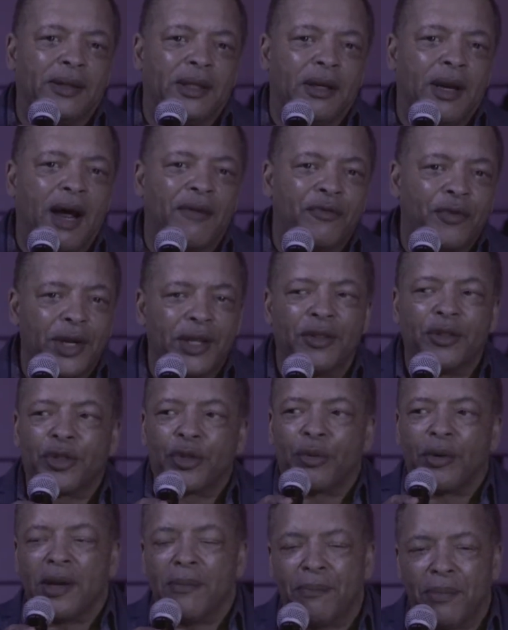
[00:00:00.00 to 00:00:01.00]
I've written
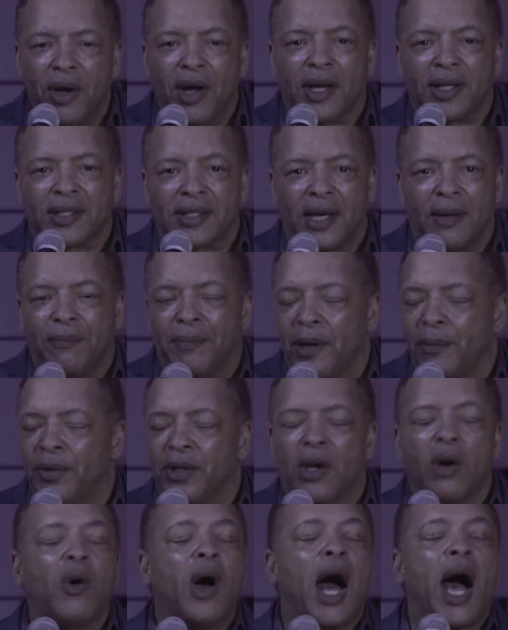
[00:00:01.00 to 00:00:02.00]
3 books, and then people
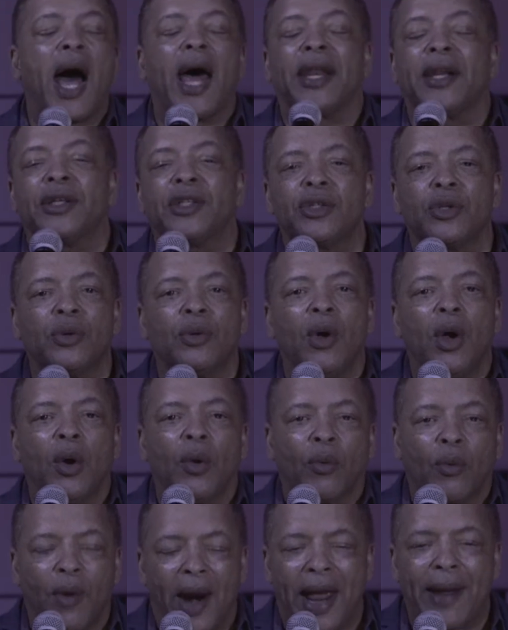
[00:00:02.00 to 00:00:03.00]
go, how did you
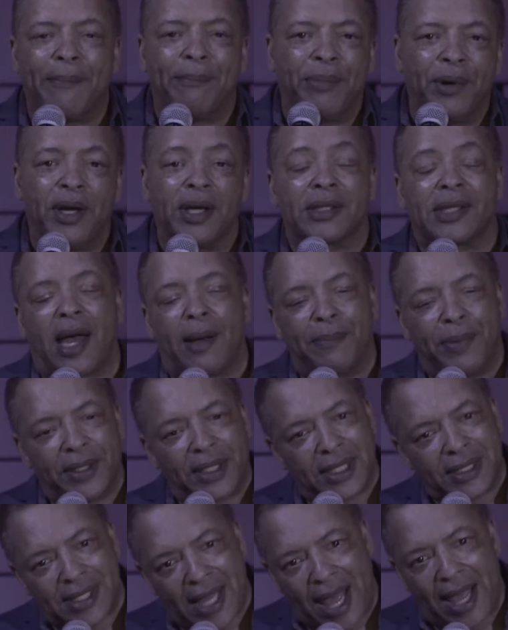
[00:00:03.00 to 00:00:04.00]
write books? I put
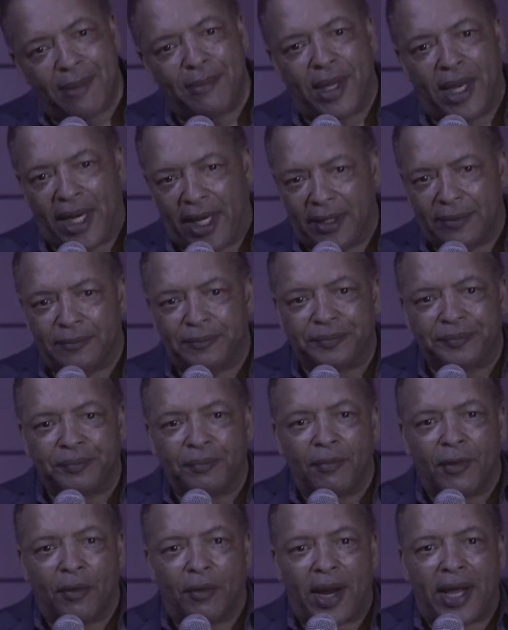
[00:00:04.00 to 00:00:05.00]
the time in it,
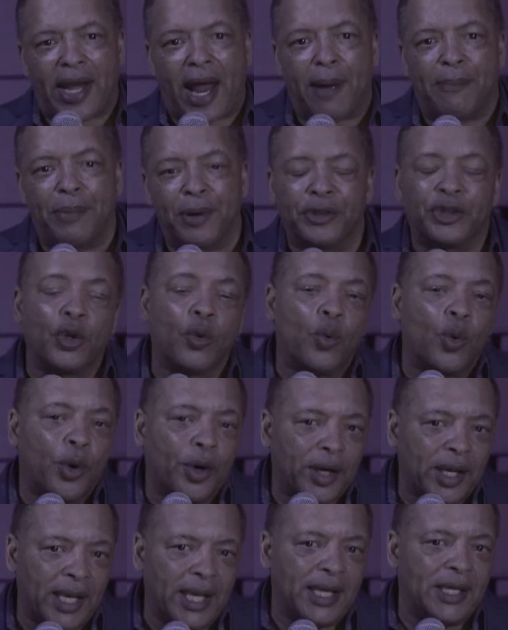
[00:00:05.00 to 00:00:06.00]
right? I put the
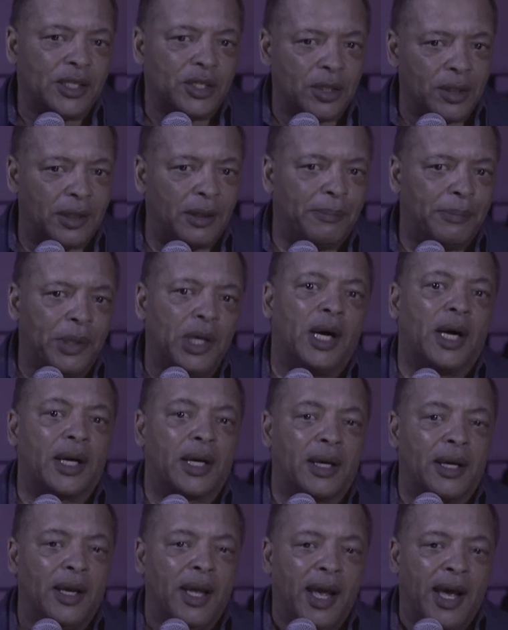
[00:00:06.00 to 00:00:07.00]
work into the
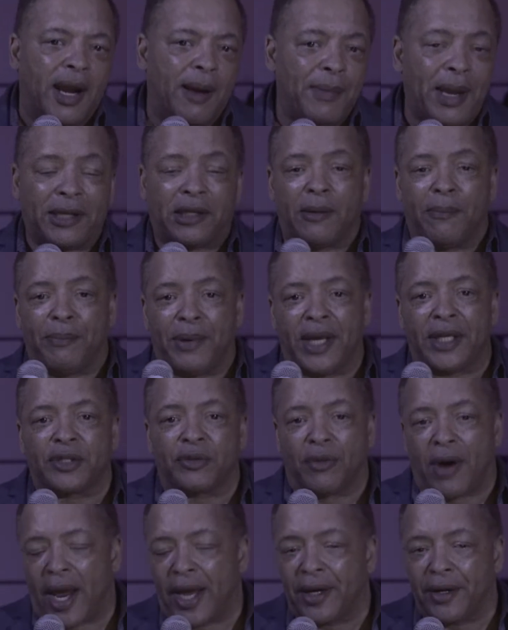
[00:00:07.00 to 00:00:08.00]
book. And I'm not the best
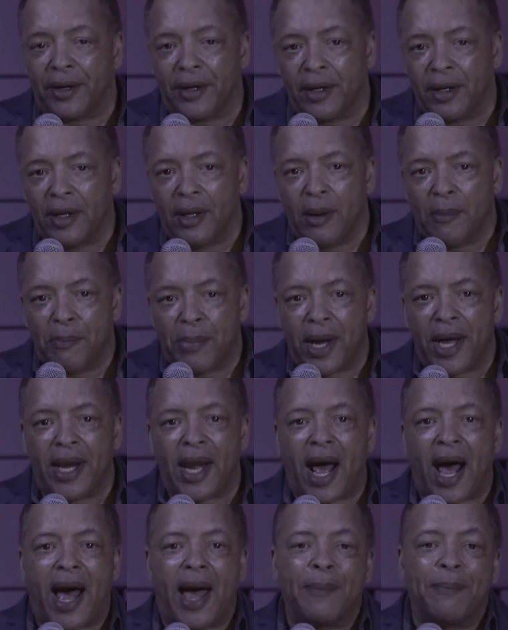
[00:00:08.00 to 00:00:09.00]
writer, but
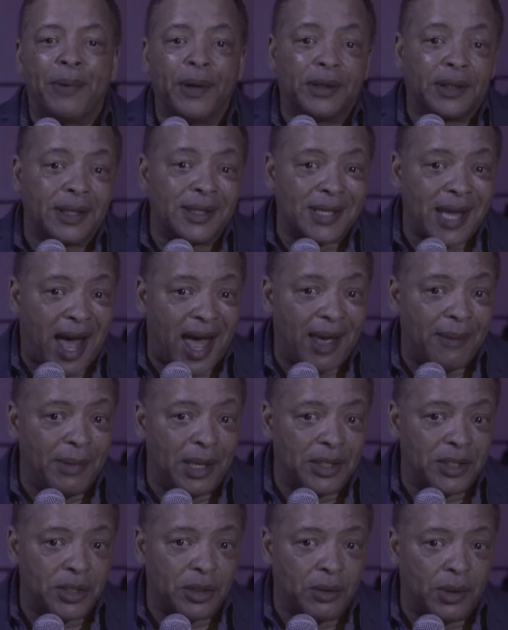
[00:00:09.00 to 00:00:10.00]
I put the time
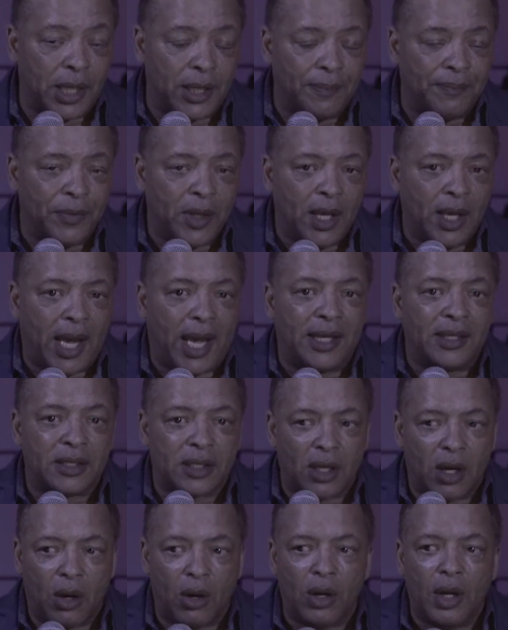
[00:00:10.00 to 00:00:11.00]
into it. And
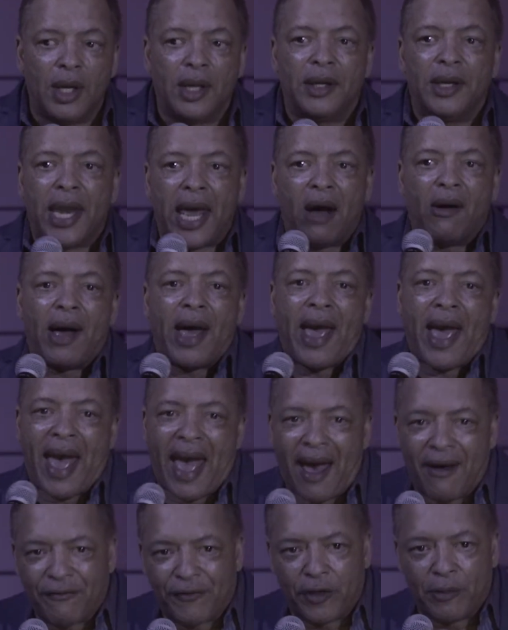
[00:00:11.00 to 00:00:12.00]
so now I
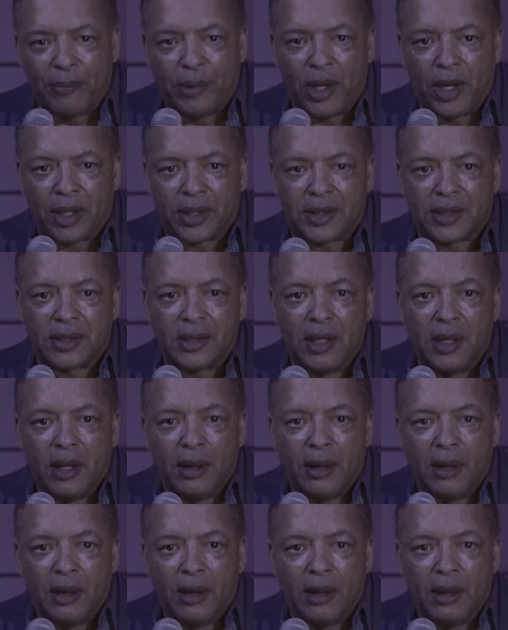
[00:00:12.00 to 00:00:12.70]
have the books.